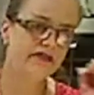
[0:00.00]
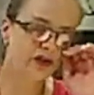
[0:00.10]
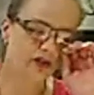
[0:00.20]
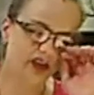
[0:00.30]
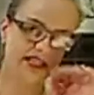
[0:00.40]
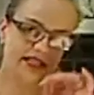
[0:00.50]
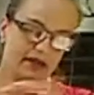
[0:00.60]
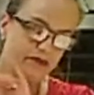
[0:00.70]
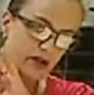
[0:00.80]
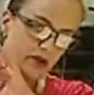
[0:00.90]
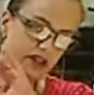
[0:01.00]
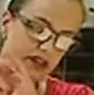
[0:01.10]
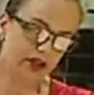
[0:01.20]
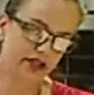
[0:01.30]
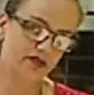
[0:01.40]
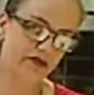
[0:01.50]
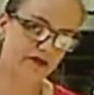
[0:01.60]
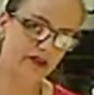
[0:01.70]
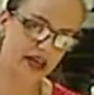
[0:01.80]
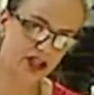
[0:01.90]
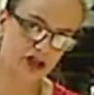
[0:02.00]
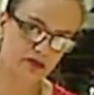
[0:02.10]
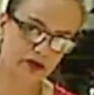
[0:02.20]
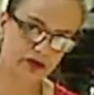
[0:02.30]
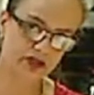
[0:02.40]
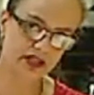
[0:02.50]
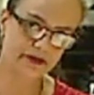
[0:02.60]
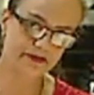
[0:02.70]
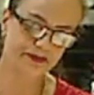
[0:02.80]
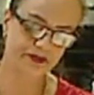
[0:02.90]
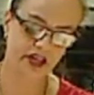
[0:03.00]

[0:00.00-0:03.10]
If you're cooking something with lots of vegetables,